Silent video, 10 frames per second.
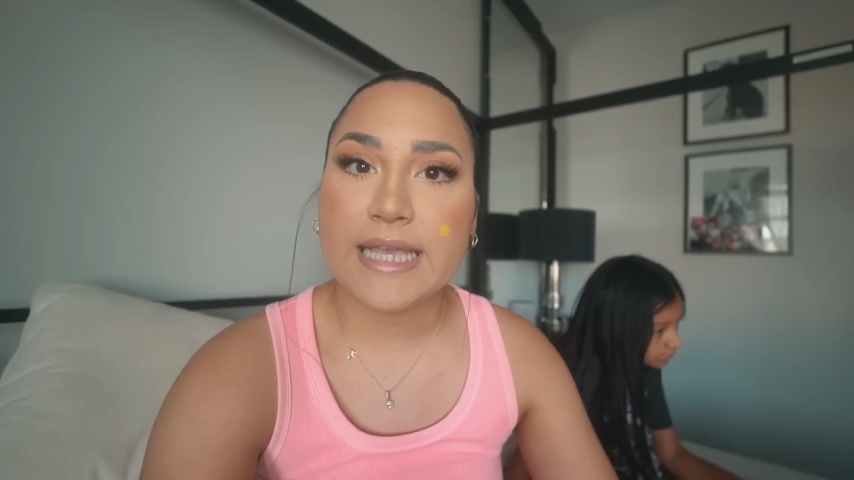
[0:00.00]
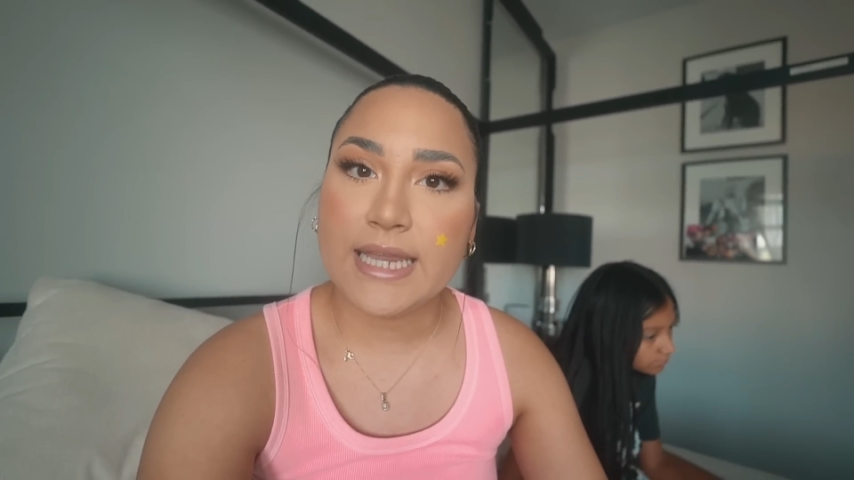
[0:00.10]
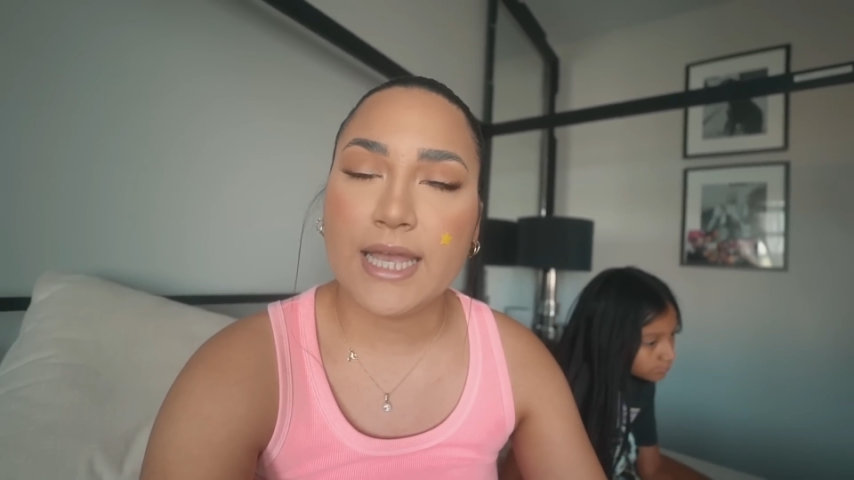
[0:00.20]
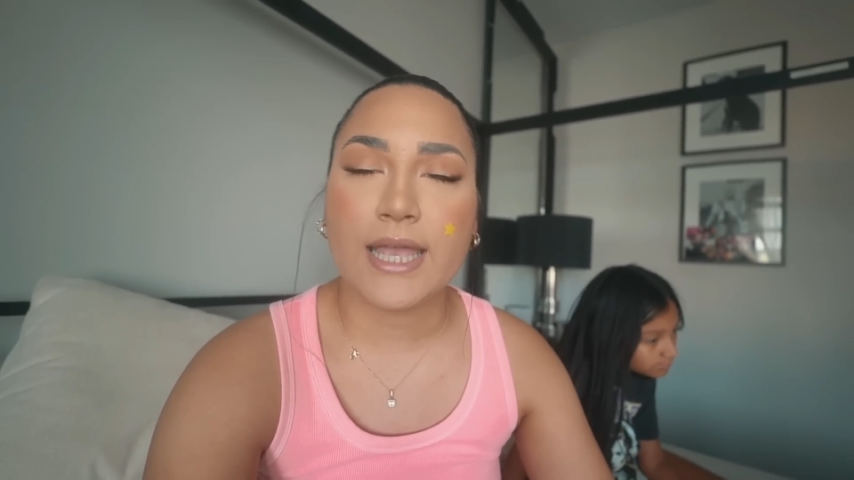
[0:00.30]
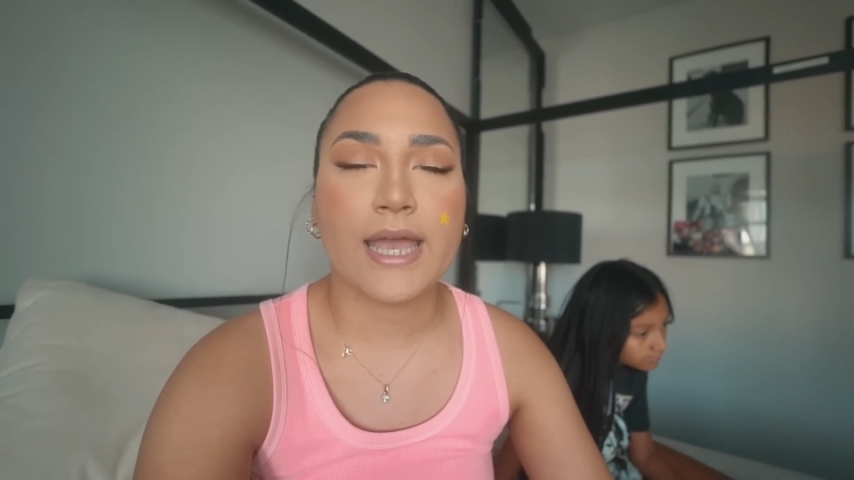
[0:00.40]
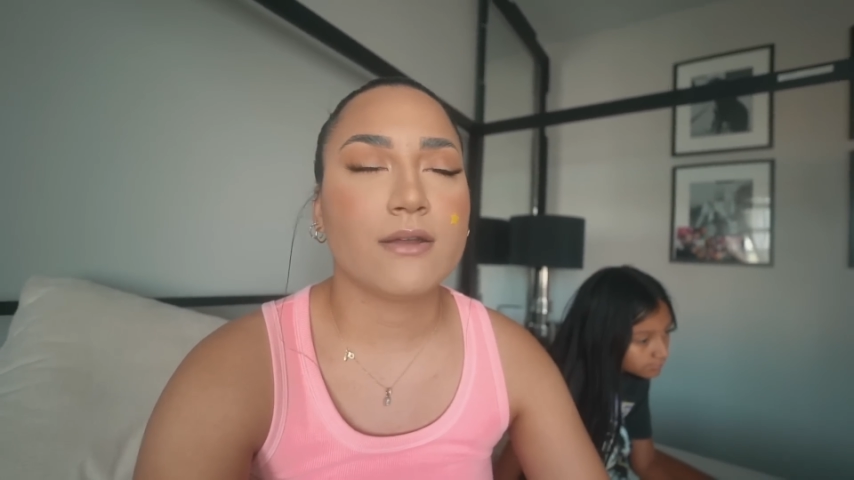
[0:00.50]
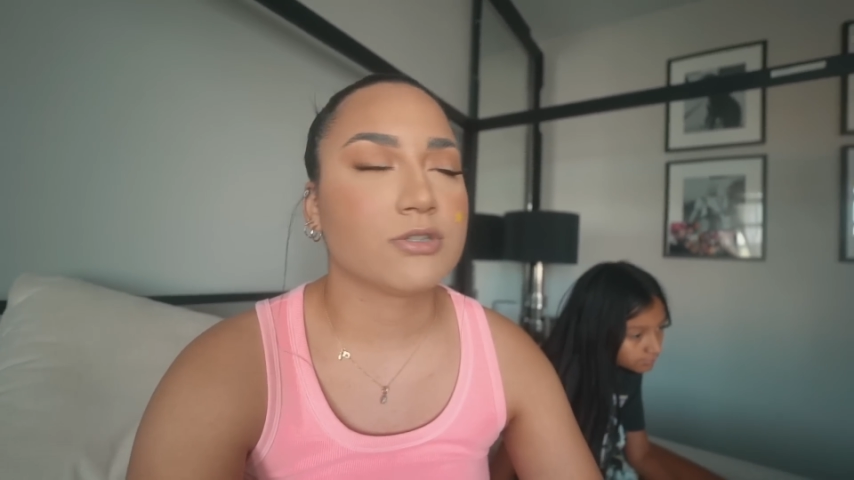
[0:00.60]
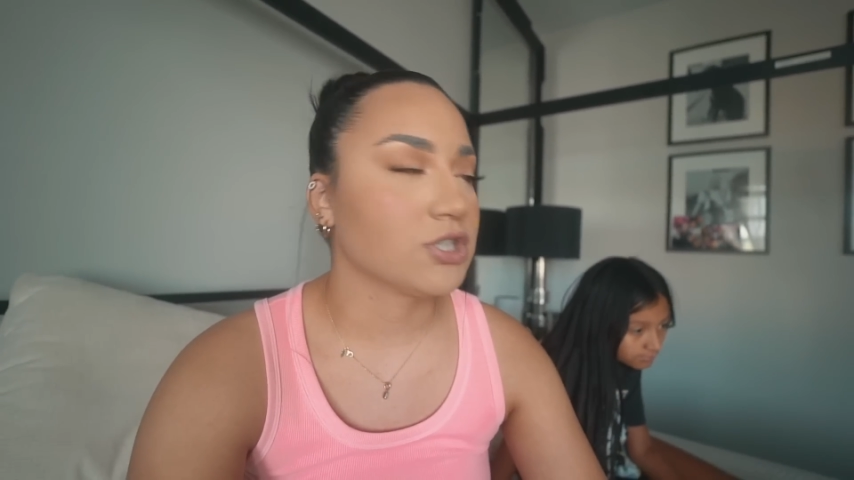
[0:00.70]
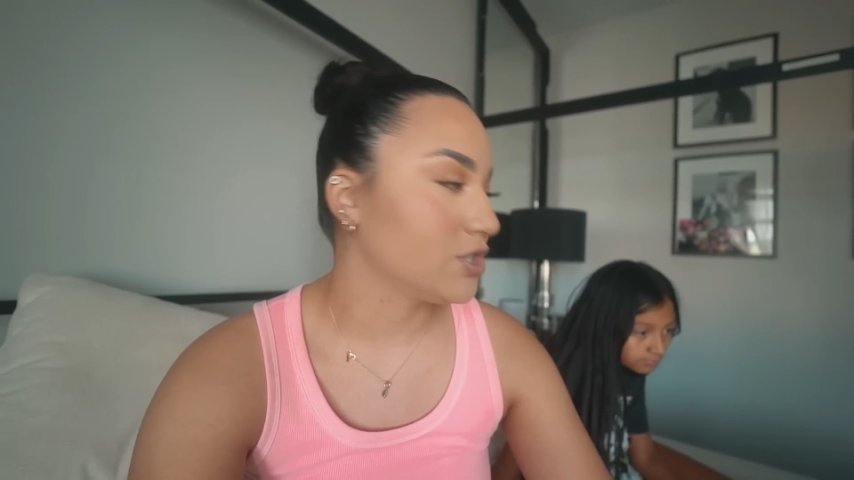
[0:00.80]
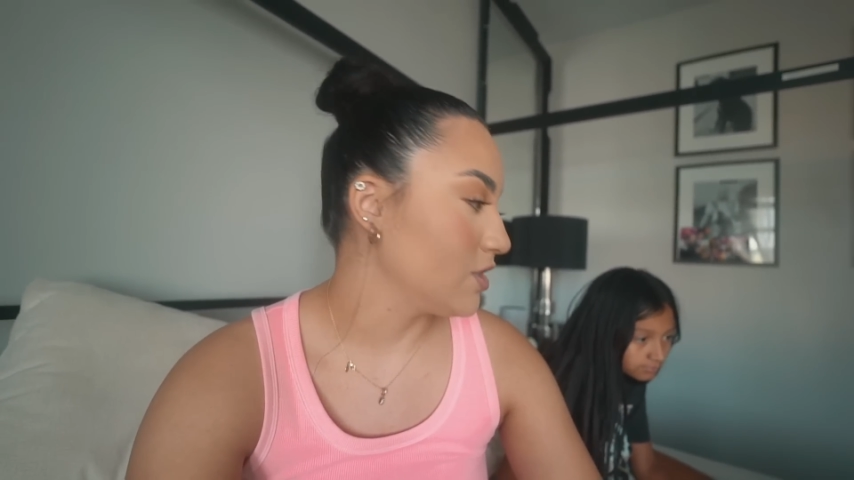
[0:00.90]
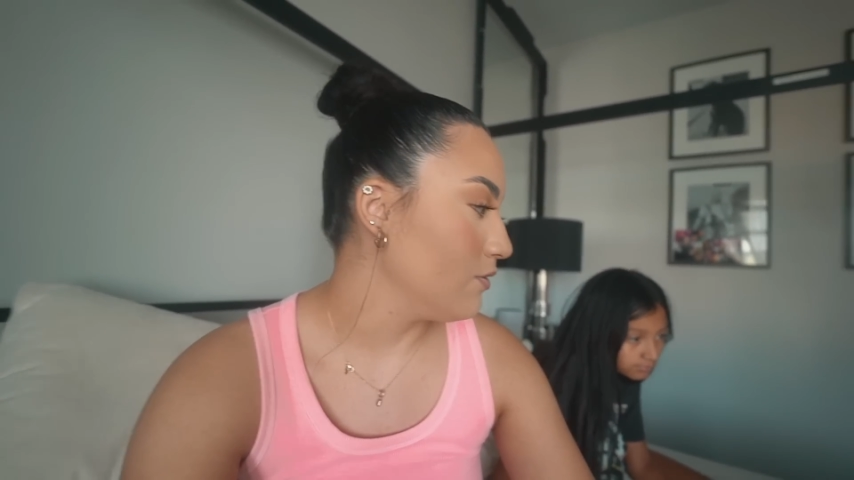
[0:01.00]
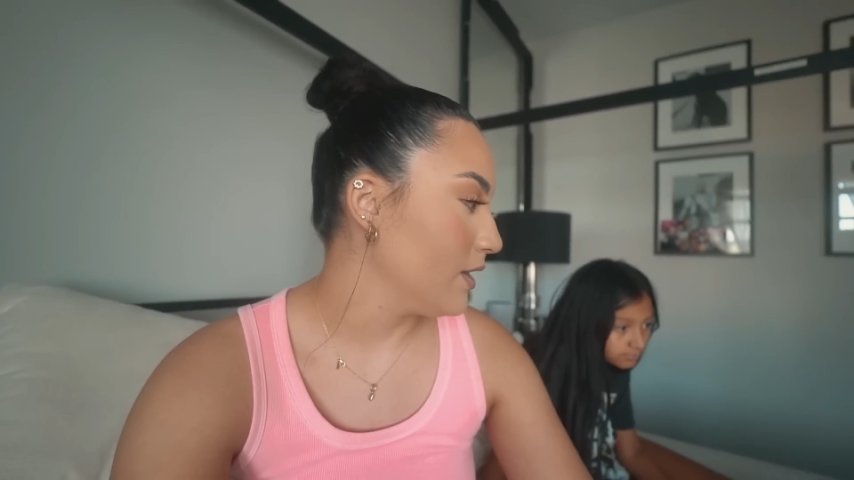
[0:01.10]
eating again, which is so